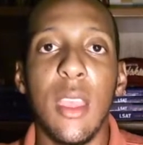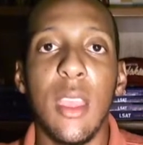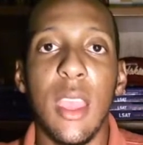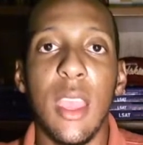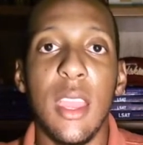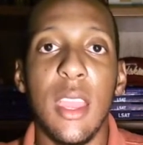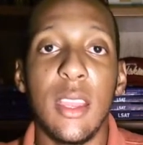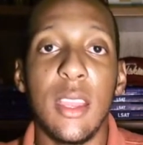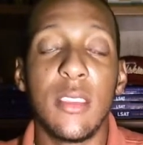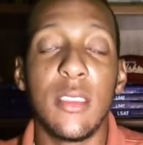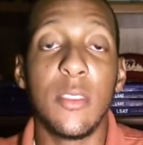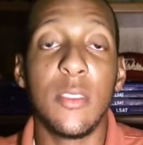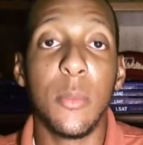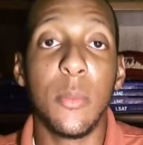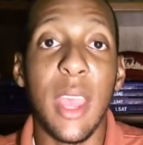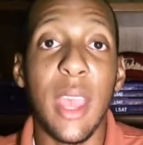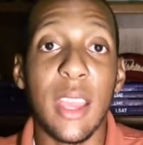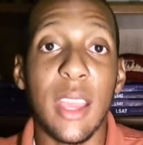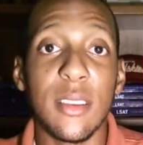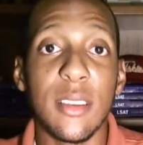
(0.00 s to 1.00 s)
and
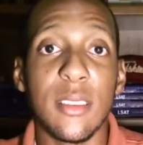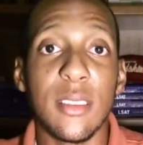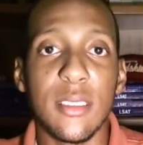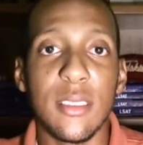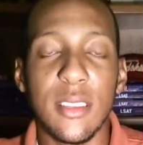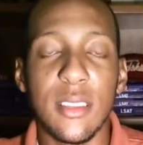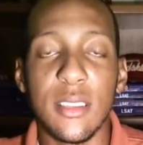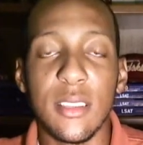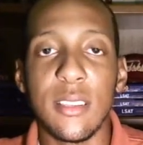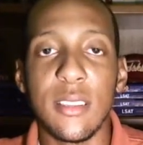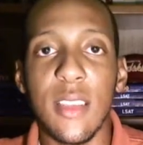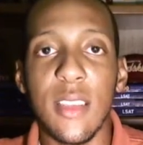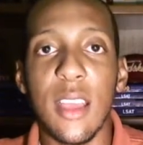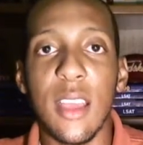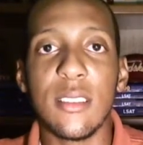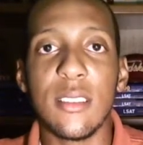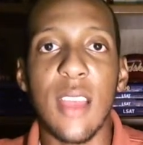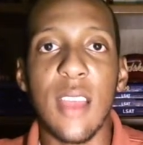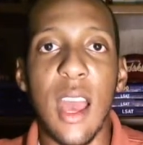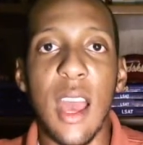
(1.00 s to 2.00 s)
expect
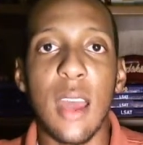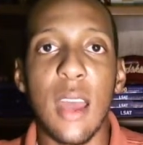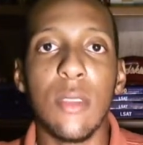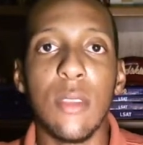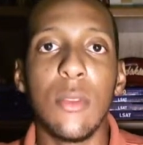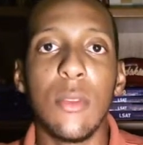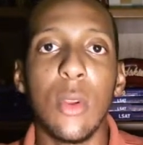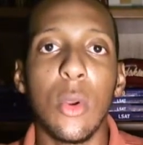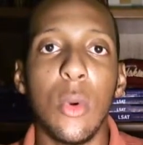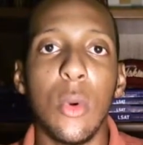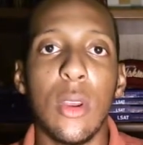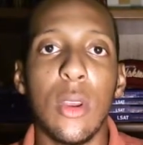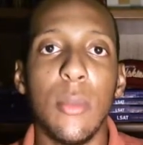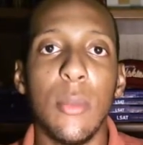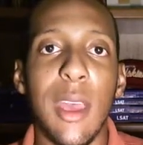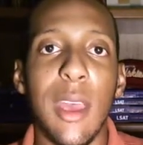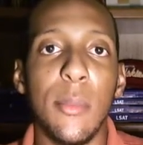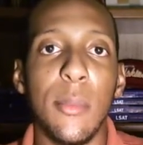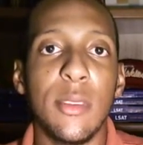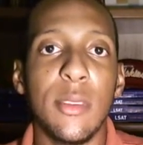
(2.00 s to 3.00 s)
success out of your
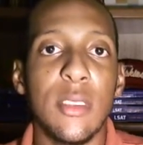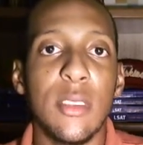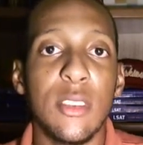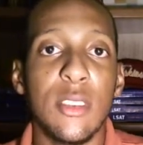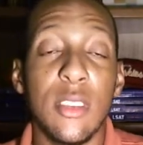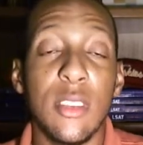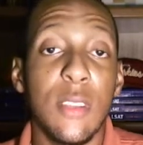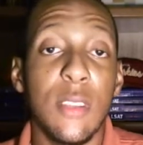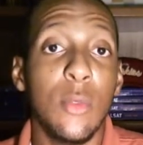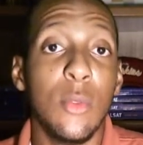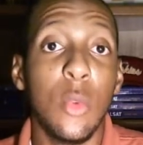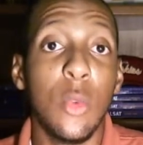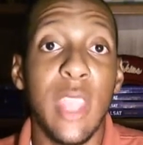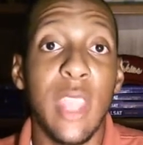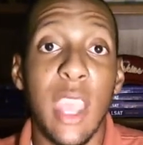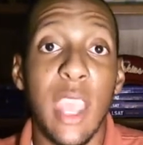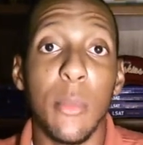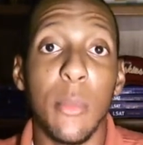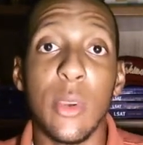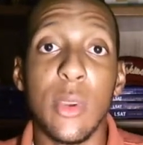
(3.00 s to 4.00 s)
quarterback position if you
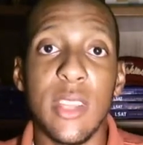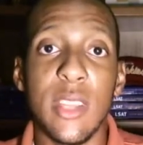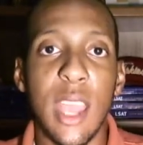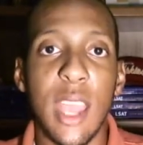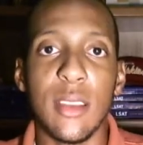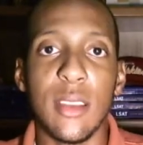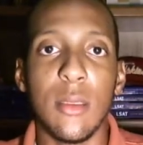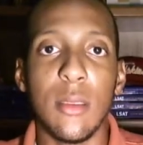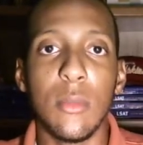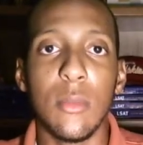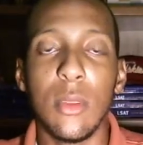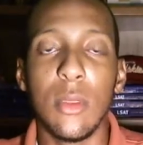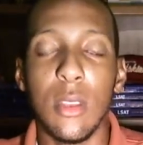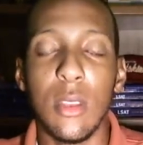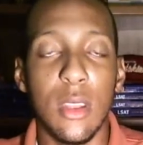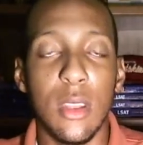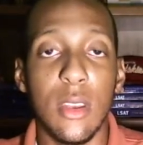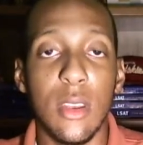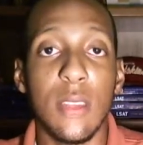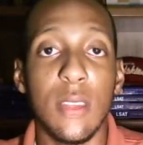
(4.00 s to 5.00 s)
can't protect them.
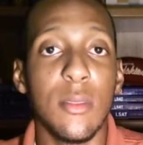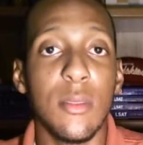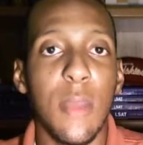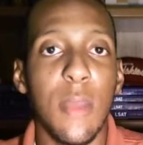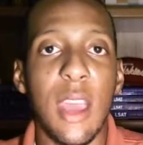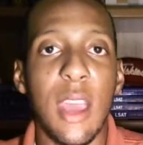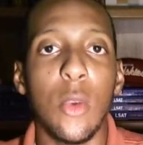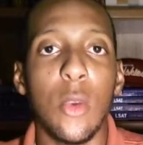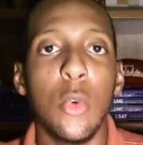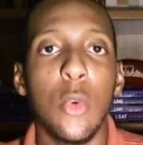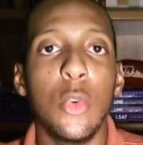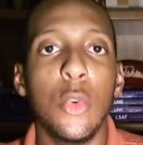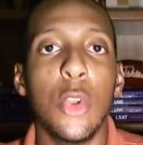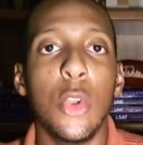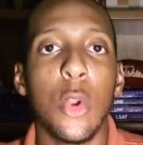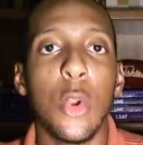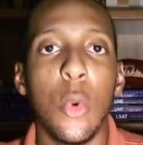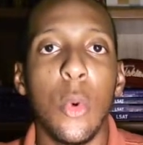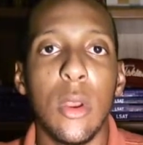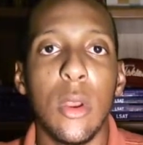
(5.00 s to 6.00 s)
It doesn't matter who
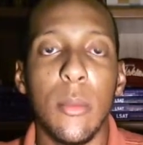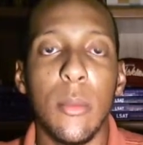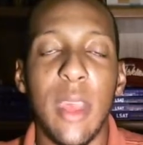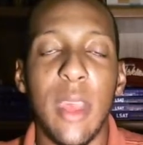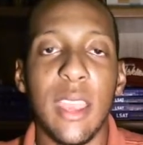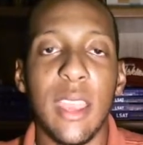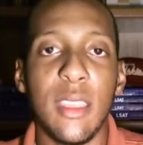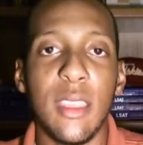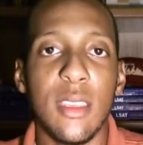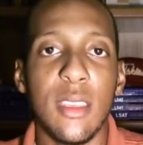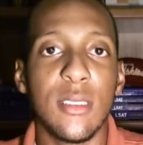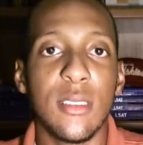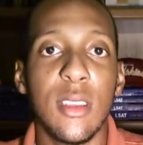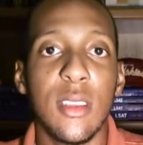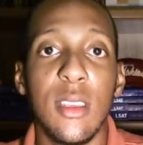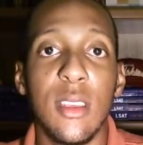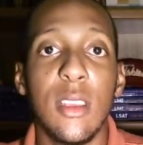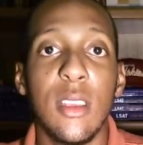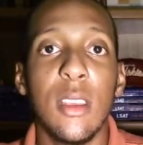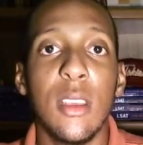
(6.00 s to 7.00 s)
your quarterback is.
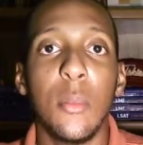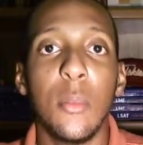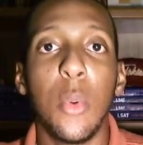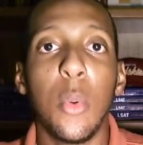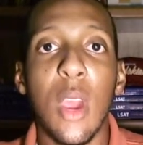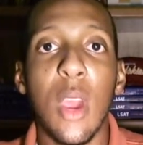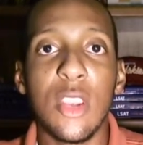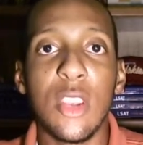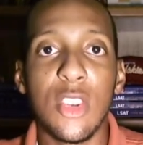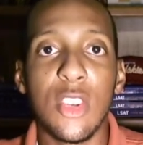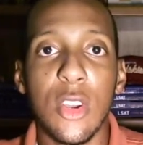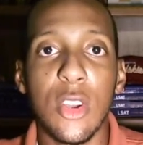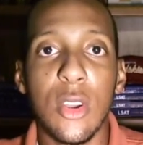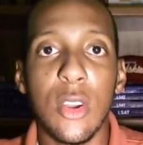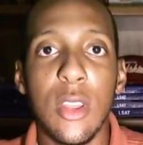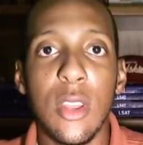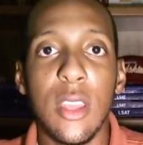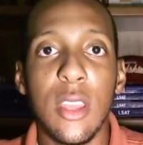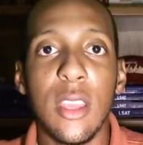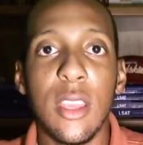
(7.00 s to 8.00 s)

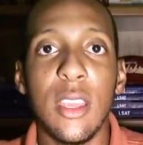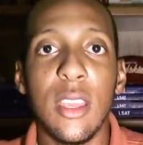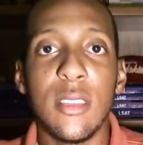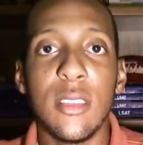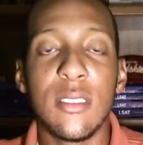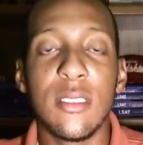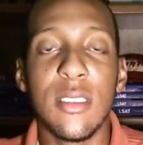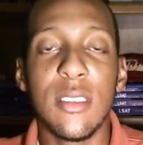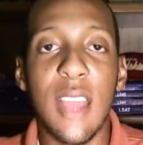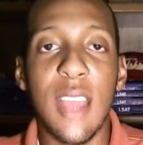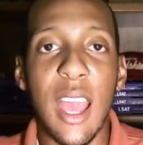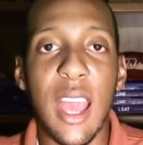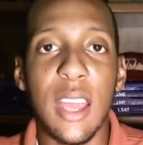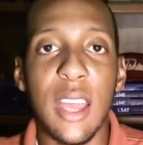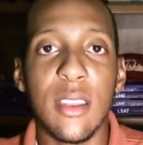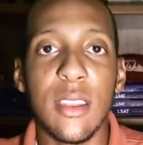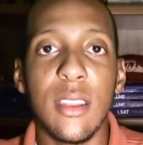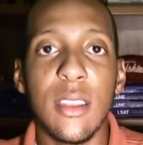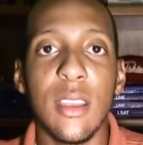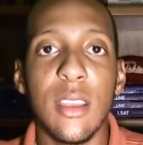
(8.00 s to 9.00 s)
Pressure is
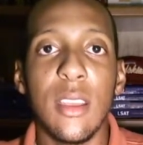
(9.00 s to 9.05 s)
not